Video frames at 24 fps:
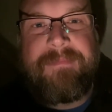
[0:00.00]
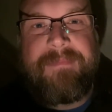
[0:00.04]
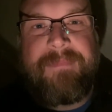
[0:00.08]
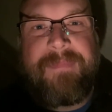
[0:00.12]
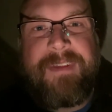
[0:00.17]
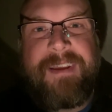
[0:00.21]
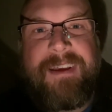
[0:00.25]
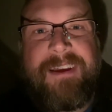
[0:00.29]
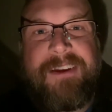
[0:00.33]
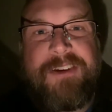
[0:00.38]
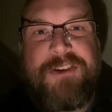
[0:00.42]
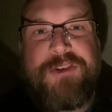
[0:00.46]

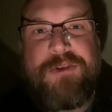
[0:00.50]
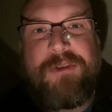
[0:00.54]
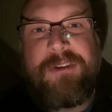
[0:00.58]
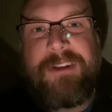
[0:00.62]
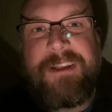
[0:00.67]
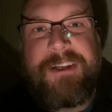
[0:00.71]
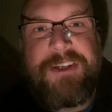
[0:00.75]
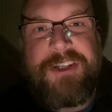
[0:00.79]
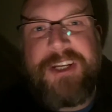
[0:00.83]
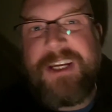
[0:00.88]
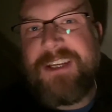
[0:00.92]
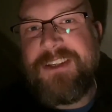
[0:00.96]
Uh,
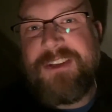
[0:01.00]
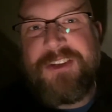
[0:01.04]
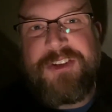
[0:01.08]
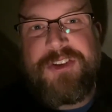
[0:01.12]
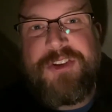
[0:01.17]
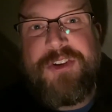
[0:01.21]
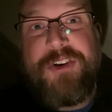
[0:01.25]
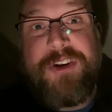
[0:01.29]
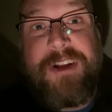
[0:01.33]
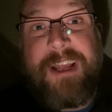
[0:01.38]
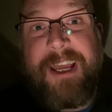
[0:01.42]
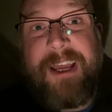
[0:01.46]
surely Jesus
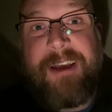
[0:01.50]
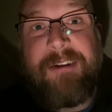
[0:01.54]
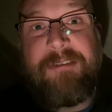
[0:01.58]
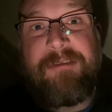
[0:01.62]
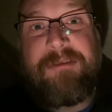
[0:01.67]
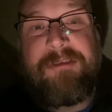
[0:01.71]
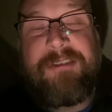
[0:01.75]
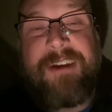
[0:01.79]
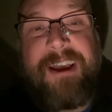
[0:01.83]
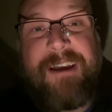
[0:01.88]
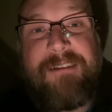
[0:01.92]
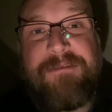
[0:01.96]
could
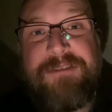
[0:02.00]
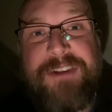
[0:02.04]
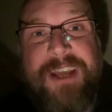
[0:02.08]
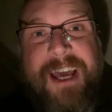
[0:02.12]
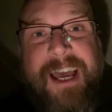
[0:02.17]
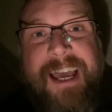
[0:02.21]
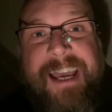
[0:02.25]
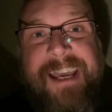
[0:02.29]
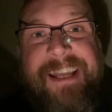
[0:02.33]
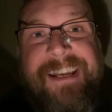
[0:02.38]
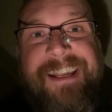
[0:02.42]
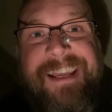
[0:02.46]
have, have
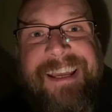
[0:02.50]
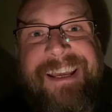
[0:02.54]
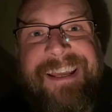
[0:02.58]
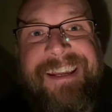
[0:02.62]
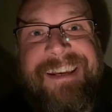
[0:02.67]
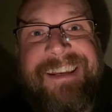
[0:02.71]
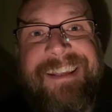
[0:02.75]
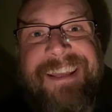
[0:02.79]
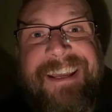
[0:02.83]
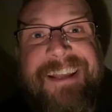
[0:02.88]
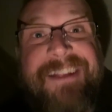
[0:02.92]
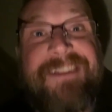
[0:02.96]
died
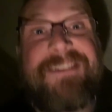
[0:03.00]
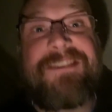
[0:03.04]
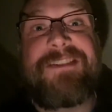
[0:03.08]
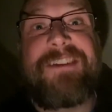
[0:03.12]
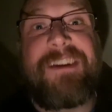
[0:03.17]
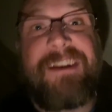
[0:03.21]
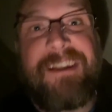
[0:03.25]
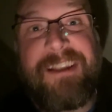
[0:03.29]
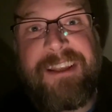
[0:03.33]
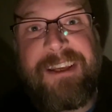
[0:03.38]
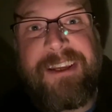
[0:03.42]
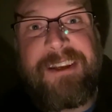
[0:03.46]
and
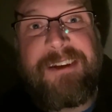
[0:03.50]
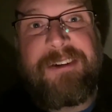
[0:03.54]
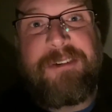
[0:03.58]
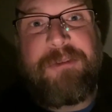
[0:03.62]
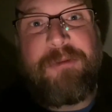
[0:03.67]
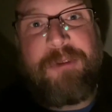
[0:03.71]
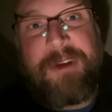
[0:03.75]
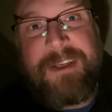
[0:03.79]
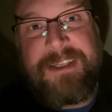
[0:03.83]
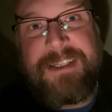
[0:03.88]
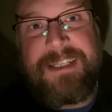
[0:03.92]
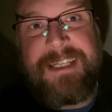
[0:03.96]
instantly
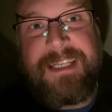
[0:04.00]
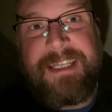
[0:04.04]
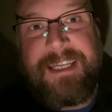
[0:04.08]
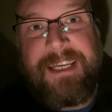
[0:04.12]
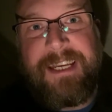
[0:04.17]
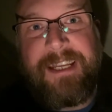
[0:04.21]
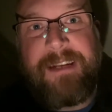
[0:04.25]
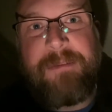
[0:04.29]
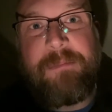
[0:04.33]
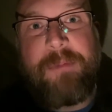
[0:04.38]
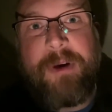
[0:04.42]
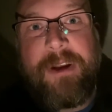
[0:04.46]
risen
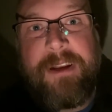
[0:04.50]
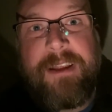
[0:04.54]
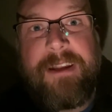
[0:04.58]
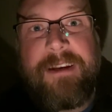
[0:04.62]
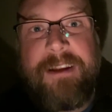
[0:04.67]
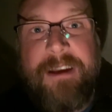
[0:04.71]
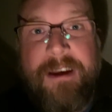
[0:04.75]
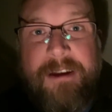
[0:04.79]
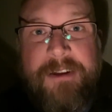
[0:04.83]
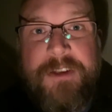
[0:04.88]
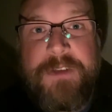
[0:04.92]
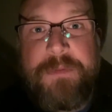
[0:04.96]
again, but in
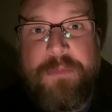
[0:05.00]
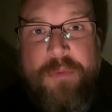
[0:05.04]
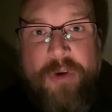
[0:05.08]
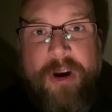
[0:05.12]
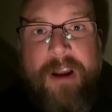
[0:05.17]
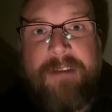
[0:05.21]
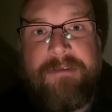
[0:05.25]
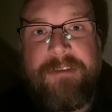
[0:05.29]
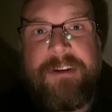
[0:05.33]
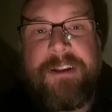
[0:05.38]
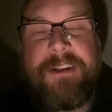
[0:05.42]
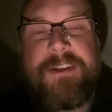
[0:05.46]
God's
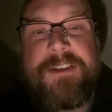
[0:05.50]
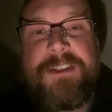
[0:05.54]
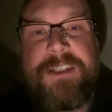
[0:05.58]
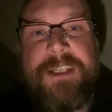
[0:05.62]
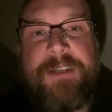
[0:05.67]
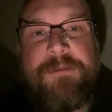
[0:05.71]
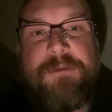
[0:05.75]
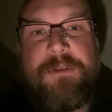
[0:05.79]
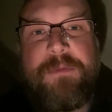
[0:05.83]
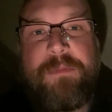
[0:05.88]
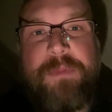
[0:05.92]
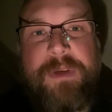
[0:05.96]
providence, he
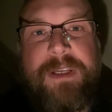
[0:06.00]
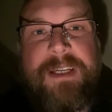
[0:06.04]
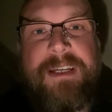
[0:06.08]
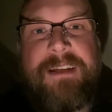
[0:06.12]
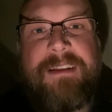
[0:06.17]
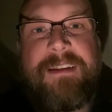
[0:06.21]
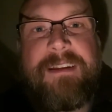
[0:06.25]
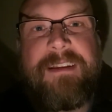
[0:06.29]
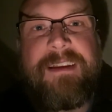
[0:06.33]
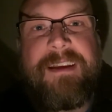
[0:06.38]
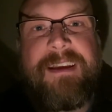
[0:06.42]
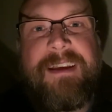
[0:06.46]
would be
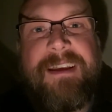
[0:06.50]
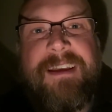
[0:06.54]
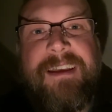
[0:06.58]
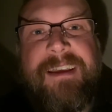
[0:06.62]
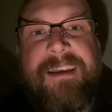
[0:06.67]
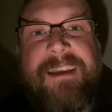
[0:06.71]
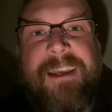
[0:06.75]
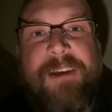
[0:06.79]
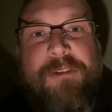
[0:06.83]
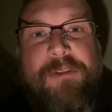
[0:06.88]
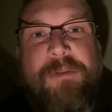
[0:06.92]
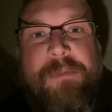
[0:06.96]
in,
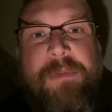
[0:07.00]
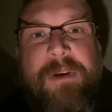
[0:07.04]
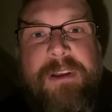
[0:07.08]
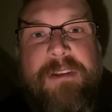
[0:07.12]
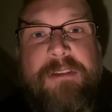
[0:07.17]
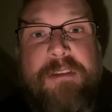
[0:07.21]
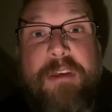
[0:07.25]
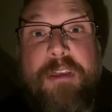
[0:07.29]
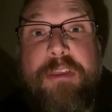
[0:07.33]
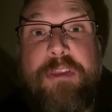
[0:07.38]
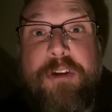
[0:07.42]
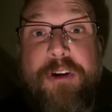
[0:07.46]
it would be on
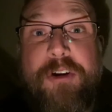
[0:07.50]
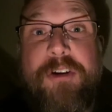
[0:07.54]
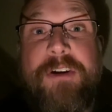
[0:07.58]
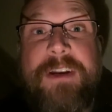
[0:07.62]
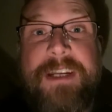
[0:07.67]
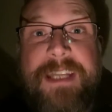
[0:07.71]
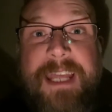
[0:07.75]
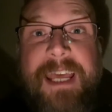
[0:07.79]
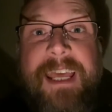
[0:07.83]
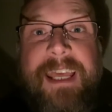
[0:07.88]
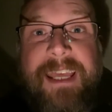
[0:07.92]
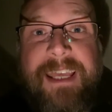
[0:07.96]
the third
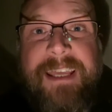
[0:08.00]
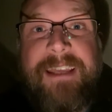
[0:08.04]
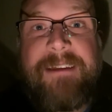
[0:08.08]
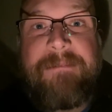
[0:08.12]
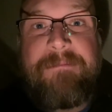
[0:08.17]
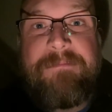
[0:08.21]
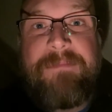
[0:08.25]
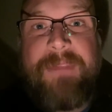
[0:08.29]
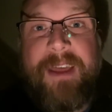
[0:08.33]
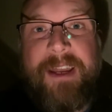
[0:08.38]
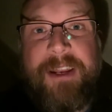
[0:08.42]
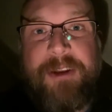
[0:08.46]
day
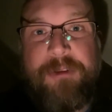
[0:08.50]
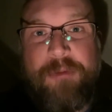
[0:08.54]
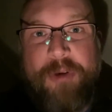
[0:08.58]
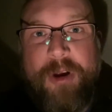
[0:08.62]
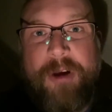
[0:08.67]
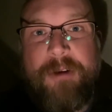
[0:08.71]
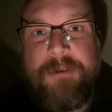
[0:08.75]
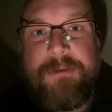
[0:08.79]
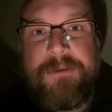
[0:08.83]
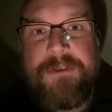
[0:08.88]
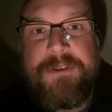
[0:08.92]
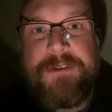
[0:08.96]
that he
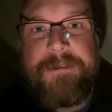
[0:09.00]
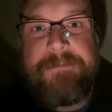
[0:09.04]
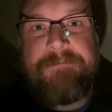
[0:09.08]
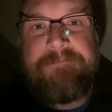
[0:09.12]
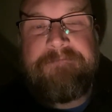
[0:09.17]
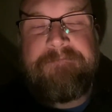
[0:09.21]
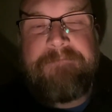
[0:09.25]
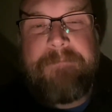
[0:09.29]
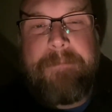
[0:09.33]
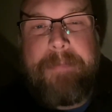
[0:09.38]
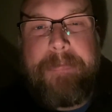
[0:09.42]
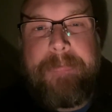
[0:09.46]
rose.
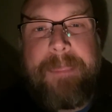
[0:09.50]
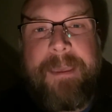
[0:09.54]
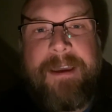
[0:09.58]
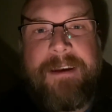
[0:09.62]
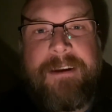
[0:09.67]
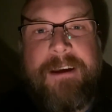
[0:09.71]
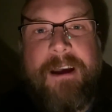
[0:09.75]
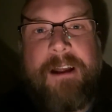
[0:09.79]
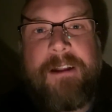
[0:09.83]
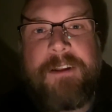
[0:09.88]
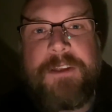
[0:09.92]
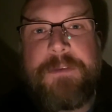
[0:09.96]
In
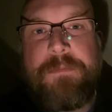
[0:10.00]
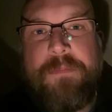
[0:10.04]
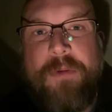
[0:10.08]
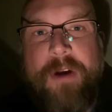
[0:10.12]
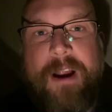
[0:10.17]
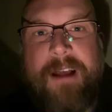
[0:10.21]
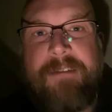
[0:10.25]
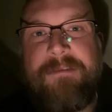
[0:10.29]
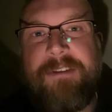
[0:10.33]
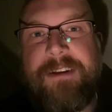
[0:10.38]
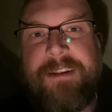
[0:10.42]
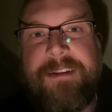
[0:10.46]
God's
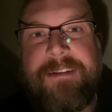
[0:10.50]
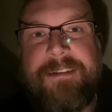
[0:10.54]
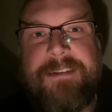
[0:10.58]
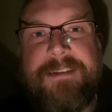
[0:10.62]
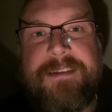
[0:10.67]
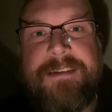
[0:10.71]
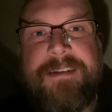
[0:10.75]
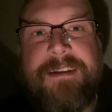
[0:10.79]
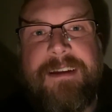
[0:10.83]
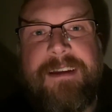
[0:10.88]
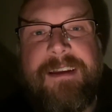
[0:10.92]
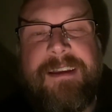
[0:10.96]

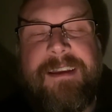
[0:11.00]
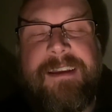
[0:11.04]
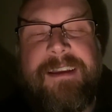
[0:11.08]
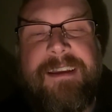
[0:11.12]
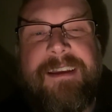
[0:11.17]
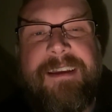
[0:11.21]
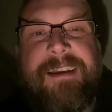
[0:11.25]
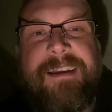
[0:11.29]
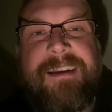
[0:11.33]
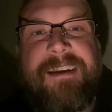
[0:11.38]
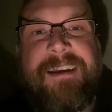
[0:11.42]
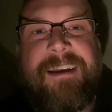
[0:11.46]
providence,
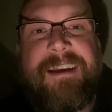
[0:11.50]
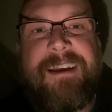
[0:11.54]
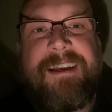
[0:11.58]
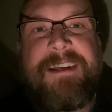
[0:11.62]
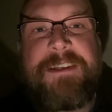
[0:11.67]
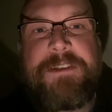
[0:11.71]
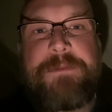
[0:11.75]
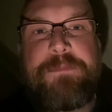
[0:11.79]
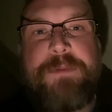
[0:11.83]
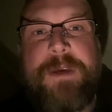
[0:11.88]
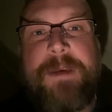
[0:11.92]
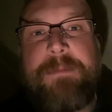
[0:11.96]
uh,
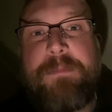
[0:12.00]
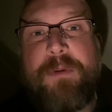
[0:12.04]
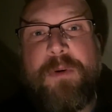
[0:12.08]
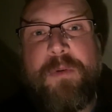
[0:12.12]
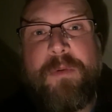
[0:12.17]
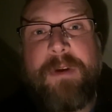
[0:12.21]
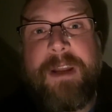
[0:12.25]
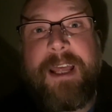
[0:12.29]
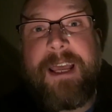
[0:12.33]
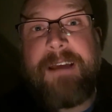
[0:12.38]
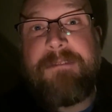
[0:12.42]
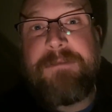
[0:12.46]
his people
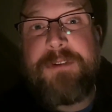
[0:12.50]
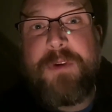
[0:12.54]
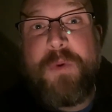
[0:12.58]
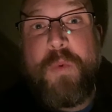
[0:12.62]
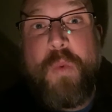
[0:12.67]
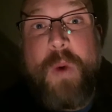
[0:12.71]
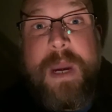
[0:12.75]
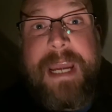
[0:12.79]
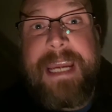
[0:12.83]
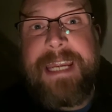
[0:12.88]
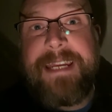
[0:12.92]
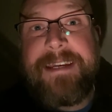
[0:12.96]
would have to
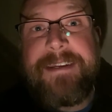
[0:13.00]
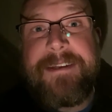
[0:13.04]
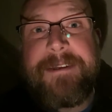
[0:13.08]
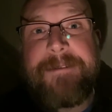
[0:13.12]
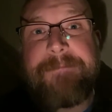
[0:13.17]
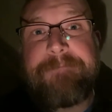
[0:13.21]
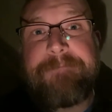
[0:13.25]
wait